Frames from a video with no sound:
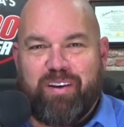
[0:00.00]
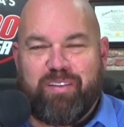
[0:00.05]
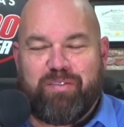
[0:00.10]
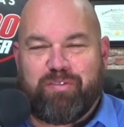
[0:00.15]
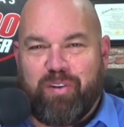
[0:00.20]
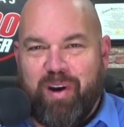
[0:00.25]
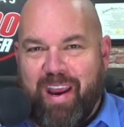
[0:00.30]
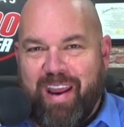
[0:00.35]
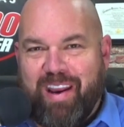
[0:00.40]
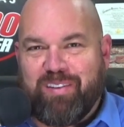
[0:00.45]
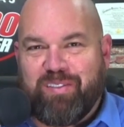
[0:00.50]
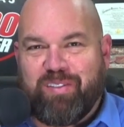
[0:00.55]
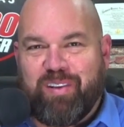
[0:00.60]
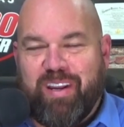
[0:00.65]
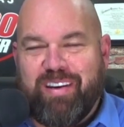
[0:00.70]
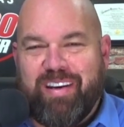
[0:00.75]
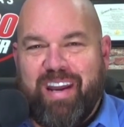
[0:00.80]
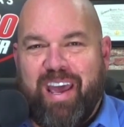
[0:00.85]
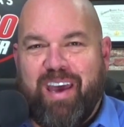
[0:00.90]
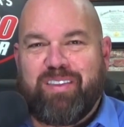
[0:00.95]
friends,
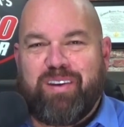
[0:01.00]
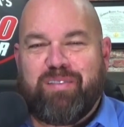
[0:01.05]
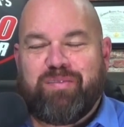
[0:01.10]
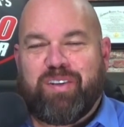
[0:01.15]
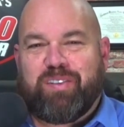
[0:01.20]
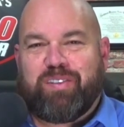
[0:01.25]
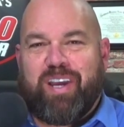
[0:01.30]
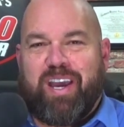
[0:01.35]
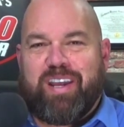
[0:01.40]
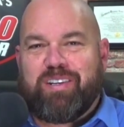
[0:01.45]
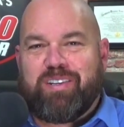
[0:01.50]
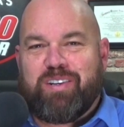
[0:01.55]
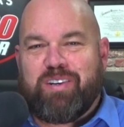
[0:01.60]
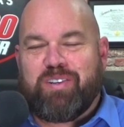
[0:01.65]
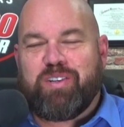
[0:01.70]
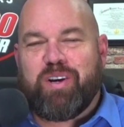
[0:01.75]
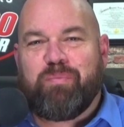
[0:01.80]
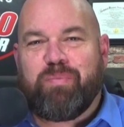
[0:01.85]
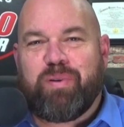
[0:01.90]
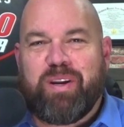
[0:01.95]
and now they've decided to
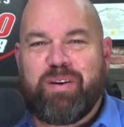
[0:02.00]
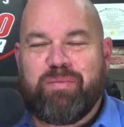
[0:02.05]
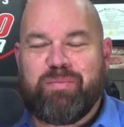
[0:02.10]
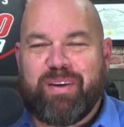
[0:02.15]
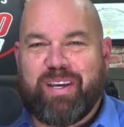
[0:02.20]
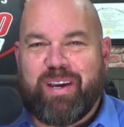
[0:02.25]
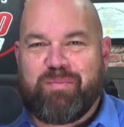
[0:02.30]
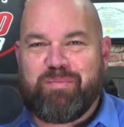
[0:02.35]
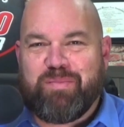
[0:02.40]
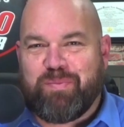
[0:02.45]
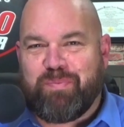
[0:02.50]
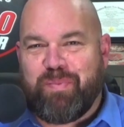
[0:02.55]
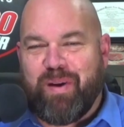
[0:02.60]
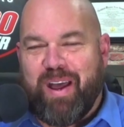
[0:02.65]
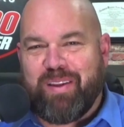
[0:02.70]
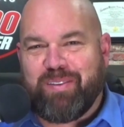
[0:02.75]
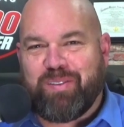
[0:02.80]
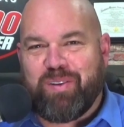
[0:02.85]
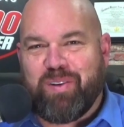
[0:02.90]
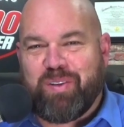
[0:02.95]
jump in and become
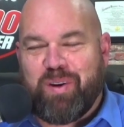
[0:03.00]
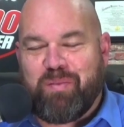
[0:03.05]
sponsors.